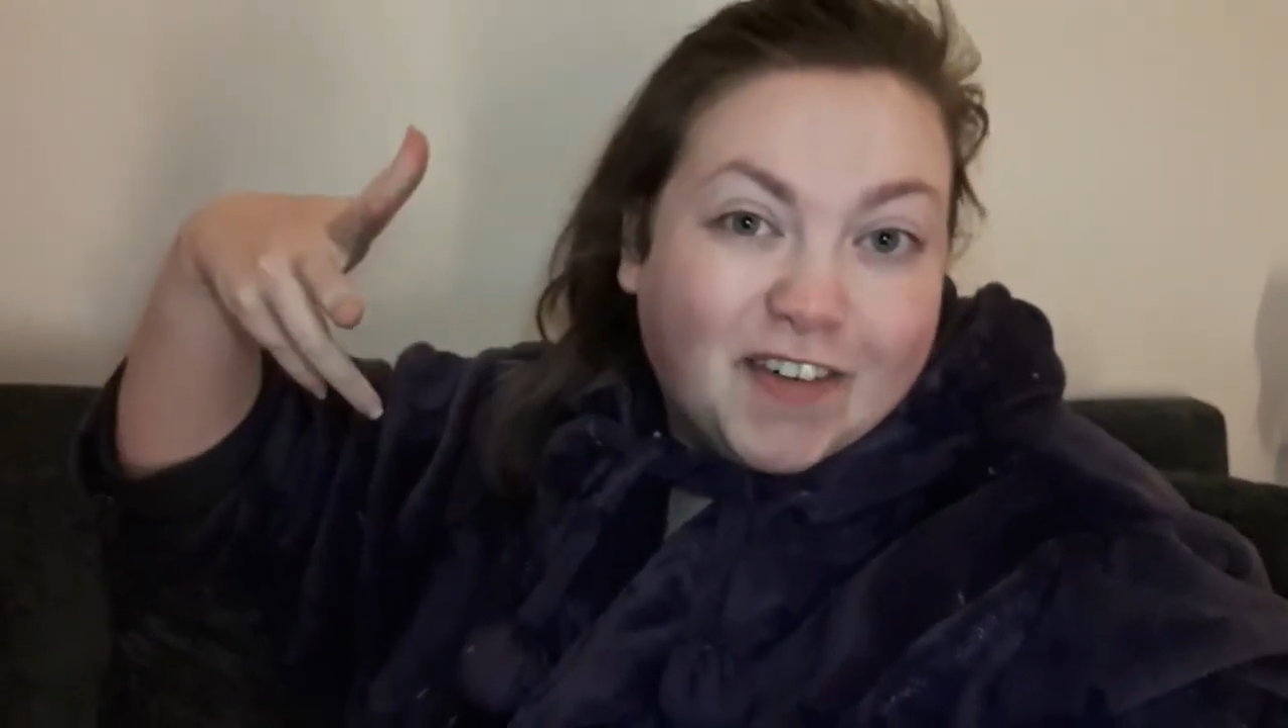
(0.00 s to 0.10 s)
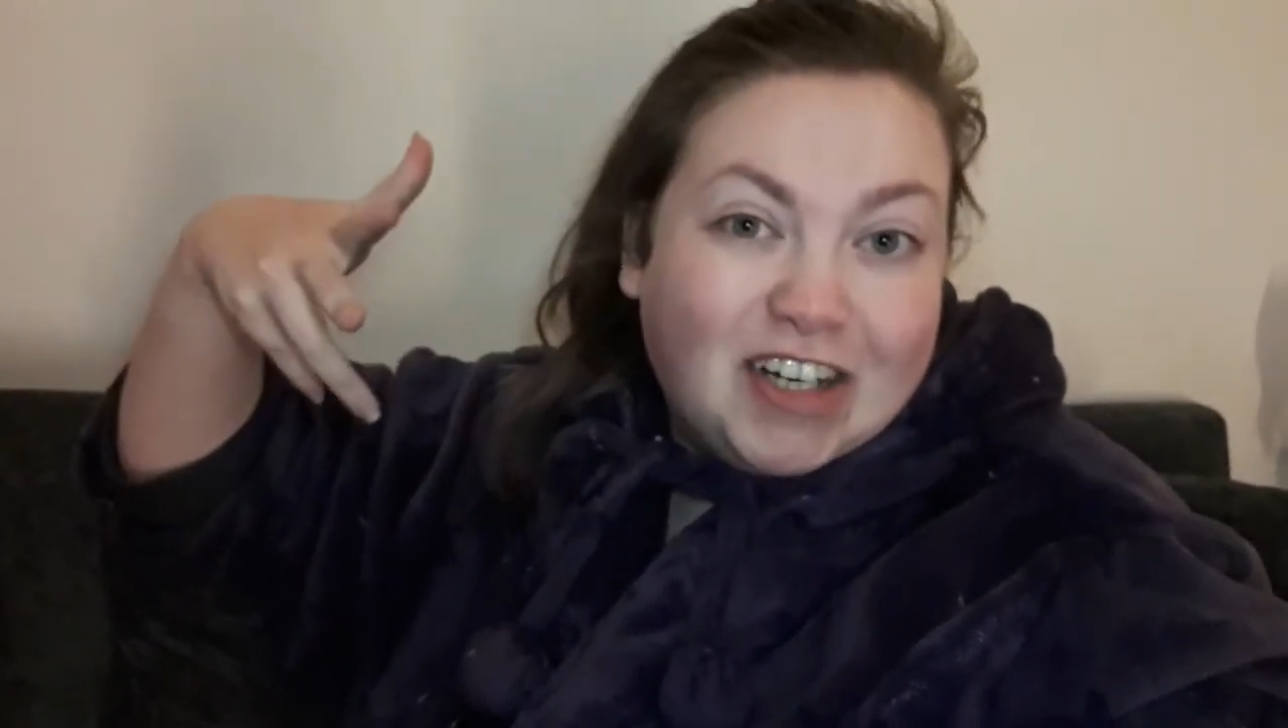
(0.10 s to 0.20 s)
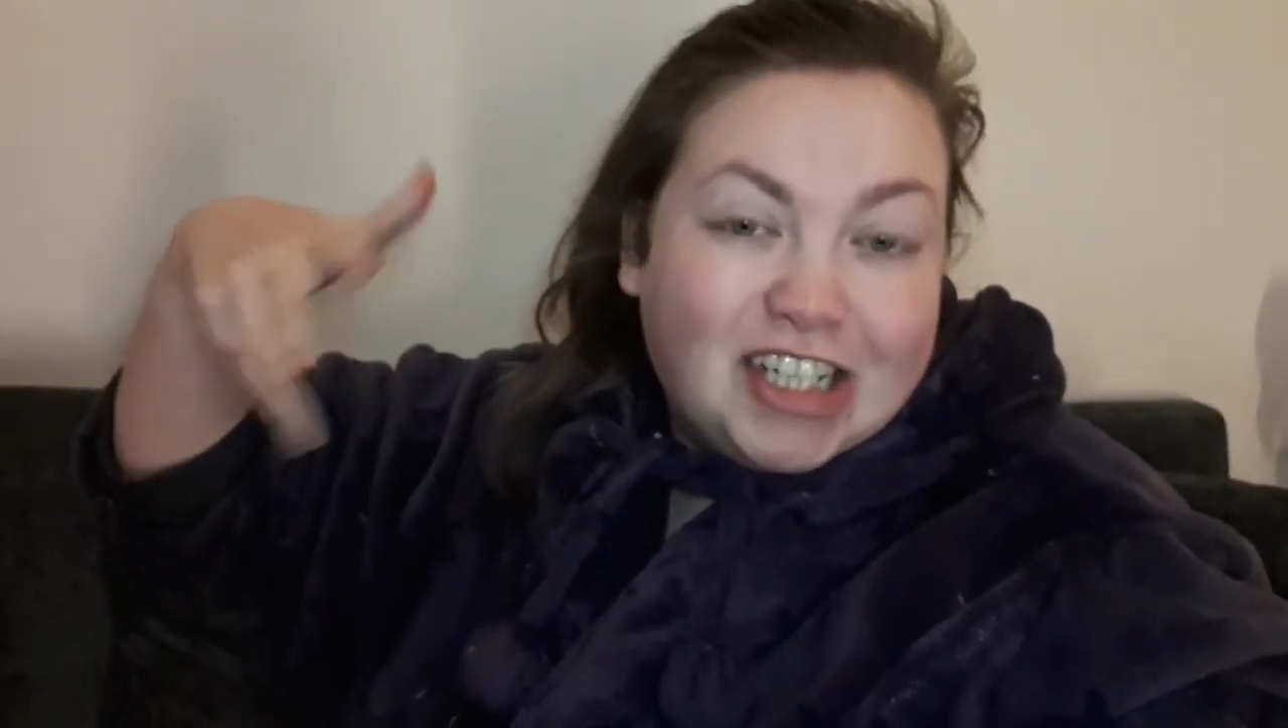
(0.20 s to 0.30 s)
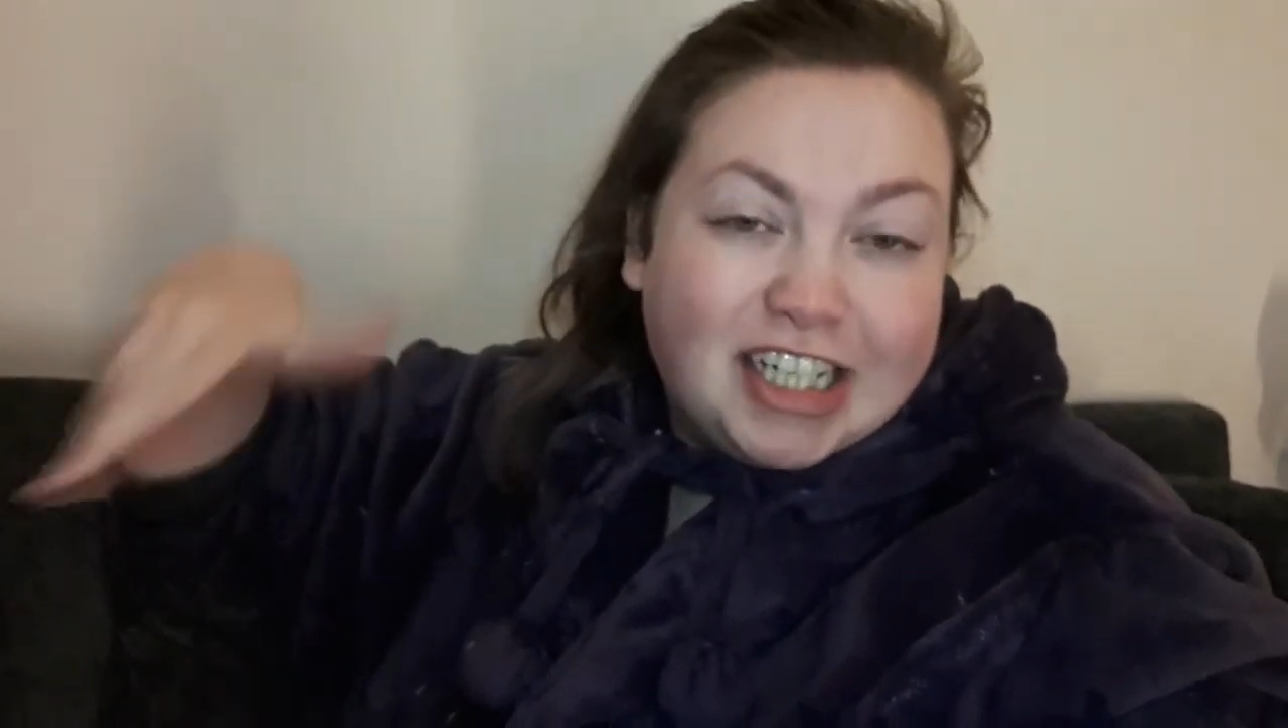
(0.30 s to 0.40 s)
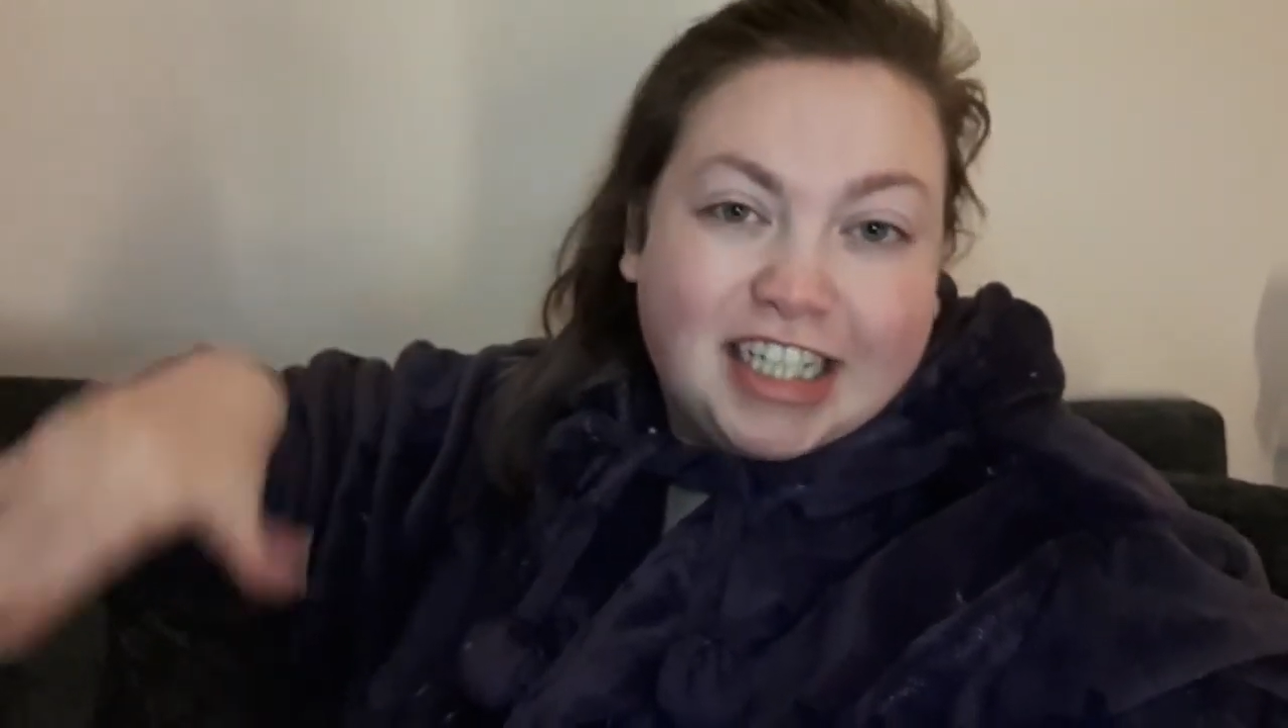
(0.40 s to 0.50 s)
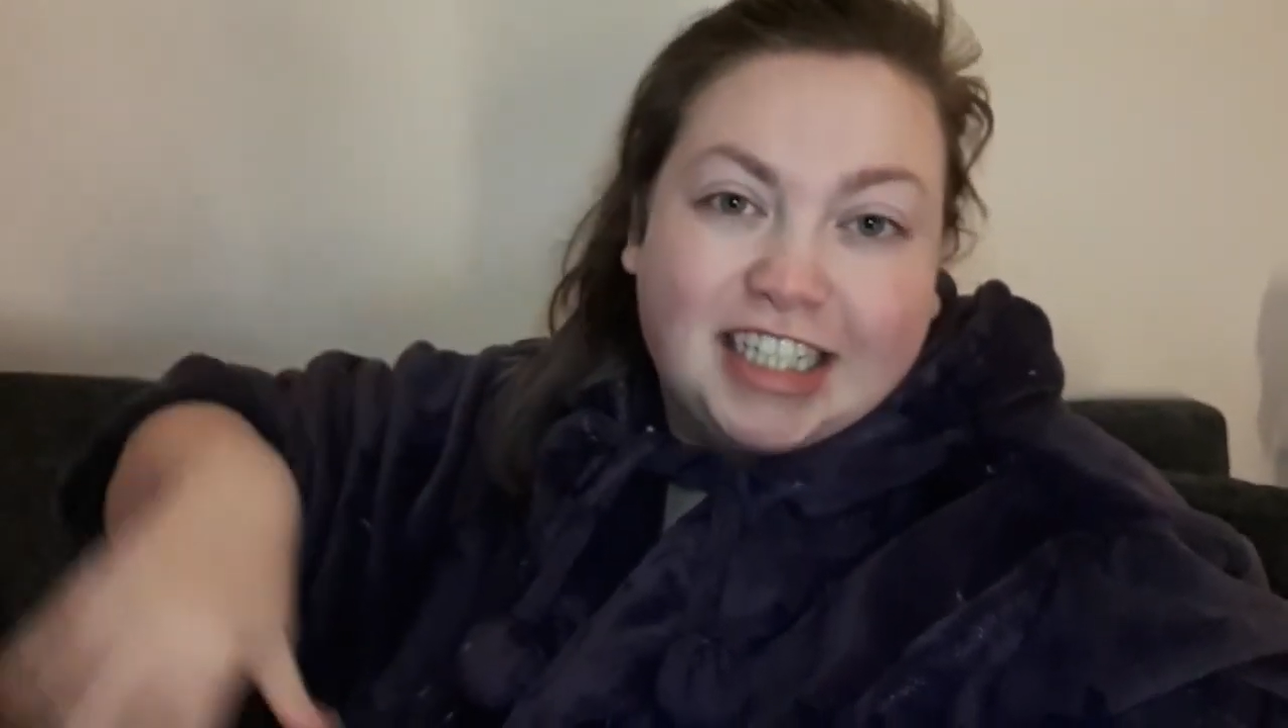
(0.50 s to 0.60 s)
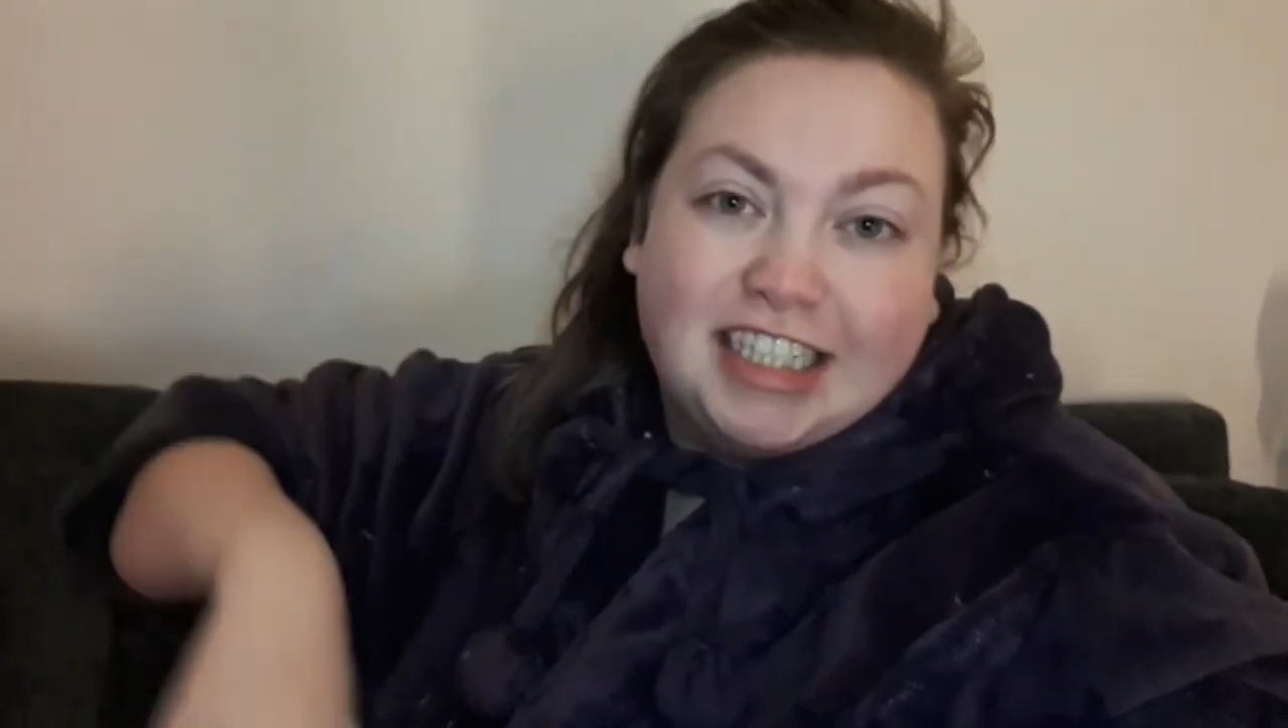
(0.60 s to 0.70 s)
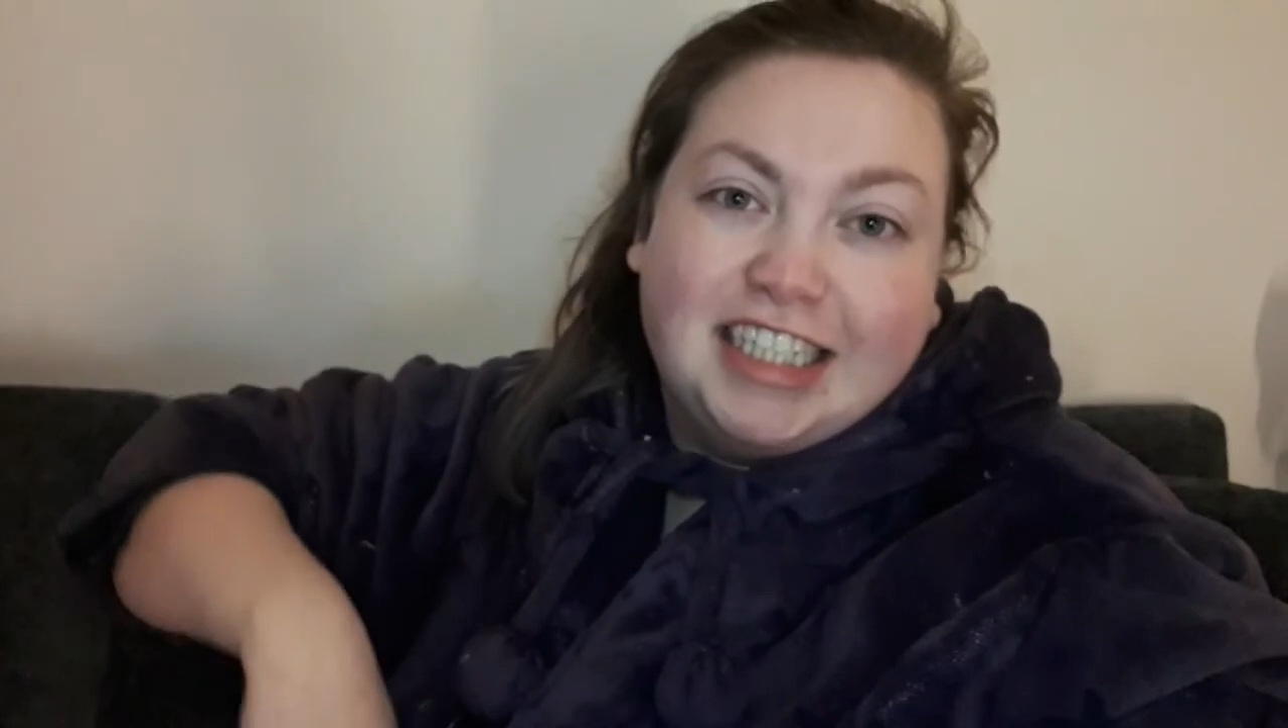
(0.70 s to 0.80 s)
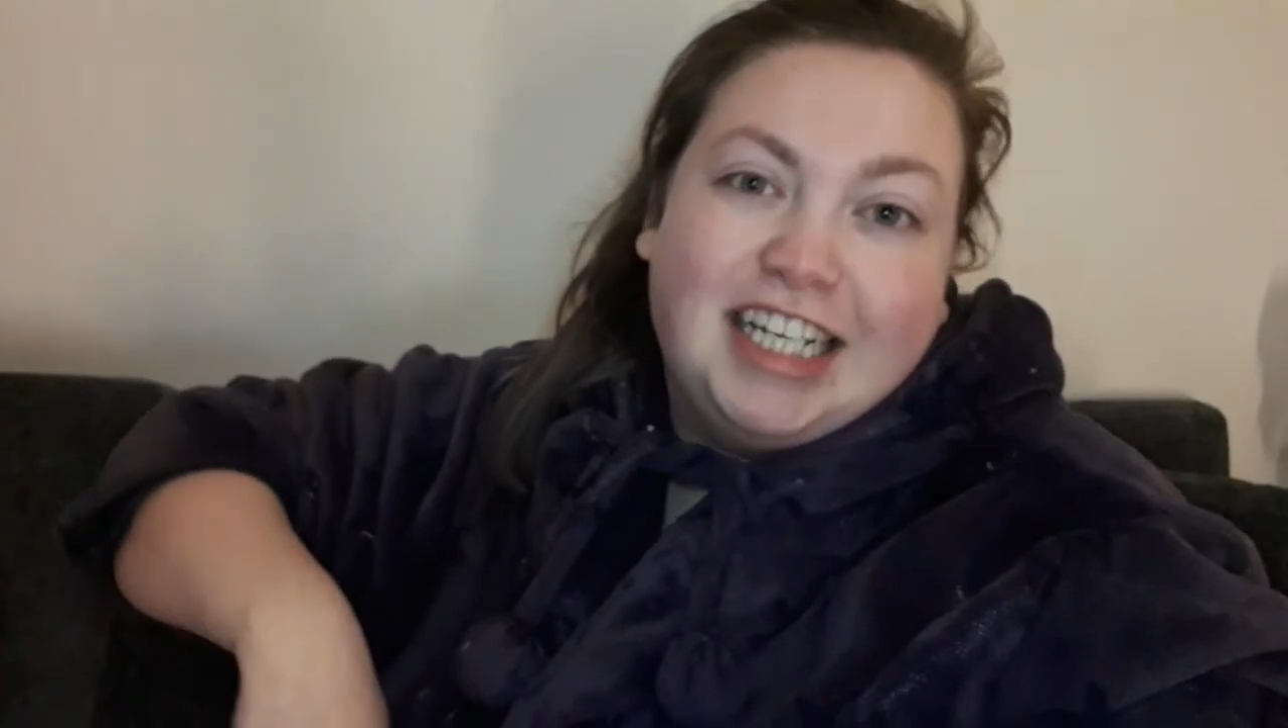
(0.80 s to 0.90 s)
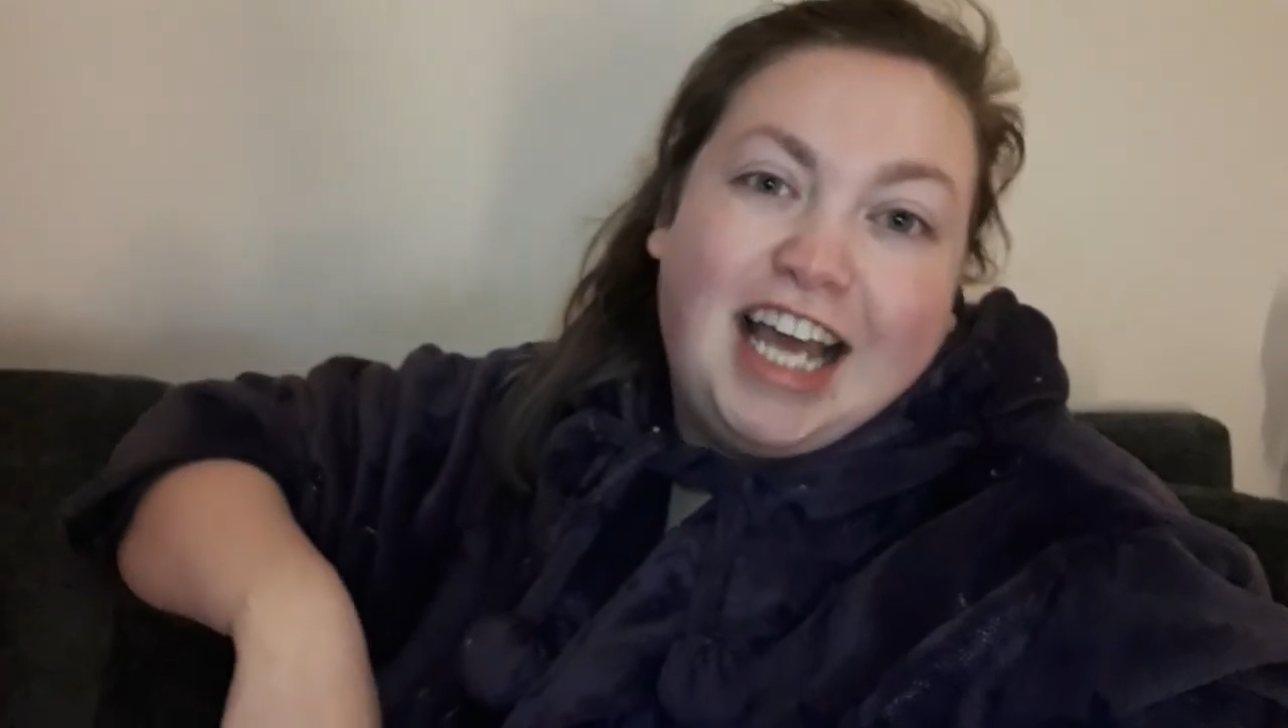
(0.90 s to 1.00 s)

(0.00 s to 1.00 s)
watching